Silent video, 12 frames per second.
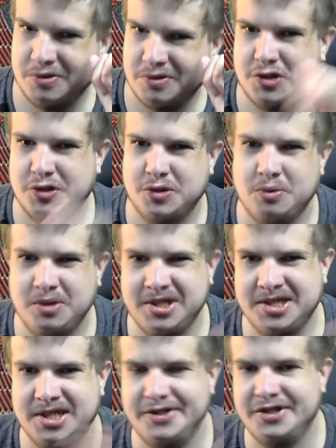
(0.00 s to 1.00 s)
twisting and
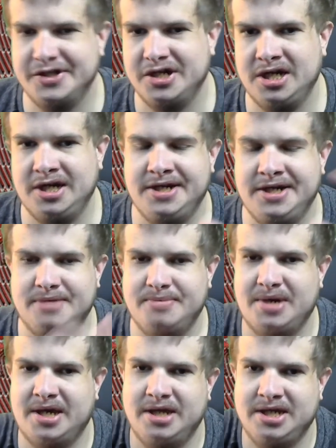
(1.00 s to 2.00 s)
turning about
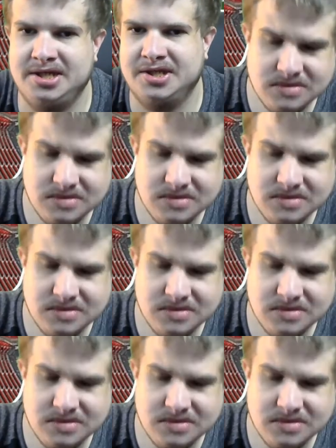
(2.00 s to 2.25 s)
these two,